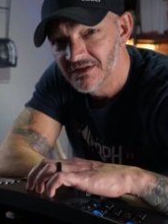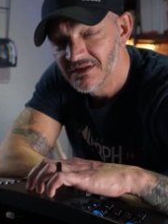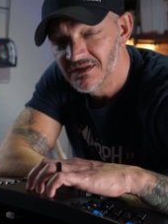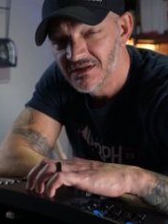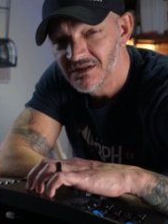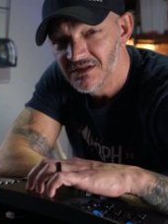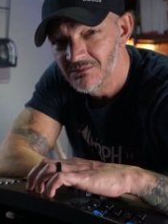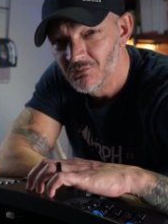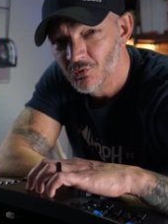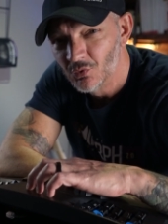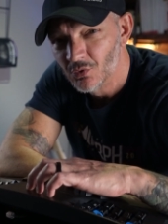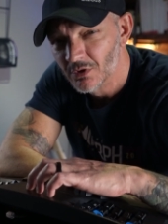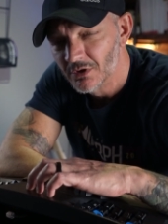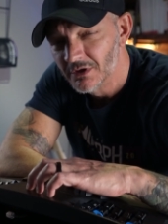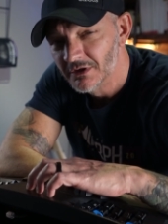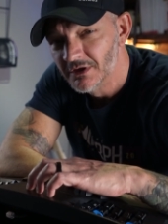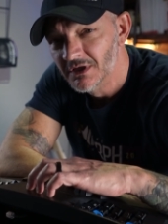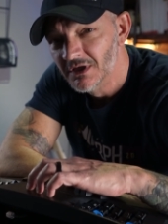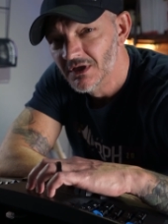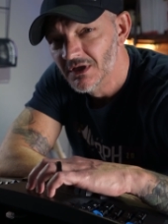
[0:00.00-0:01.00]

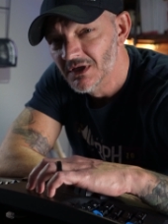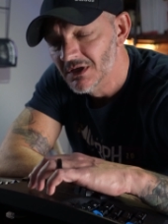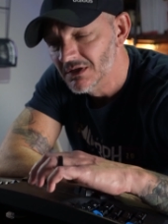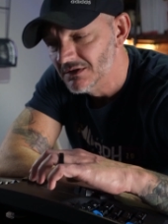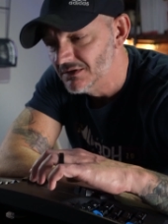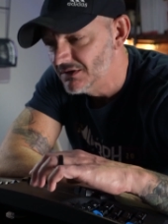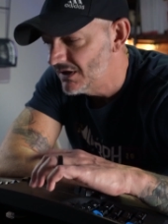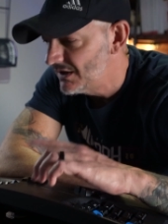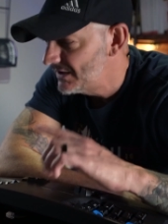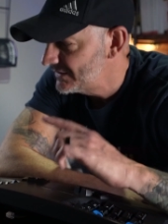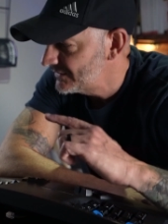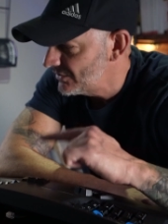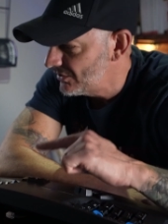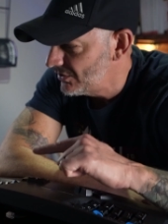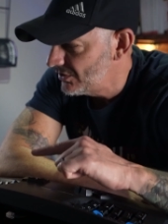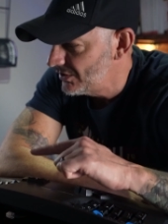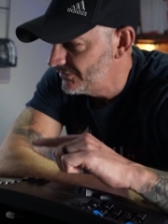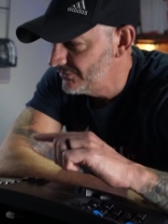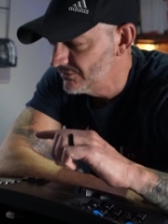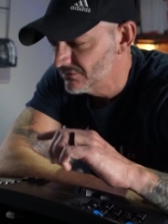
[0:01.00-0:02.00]
keyboard, not
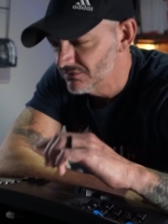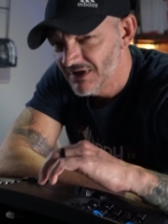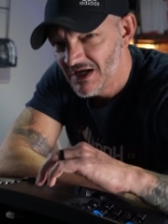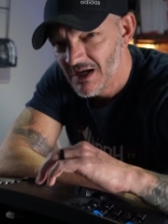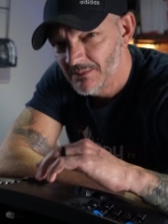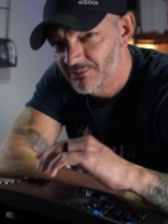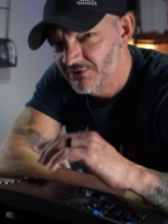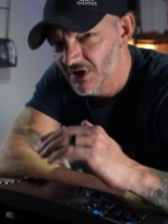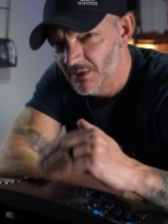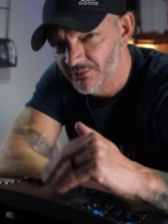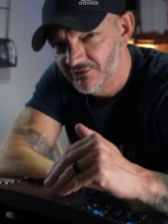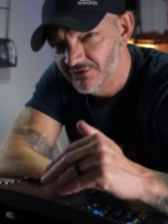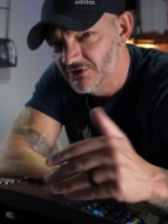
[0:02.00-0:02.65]
on your laptop.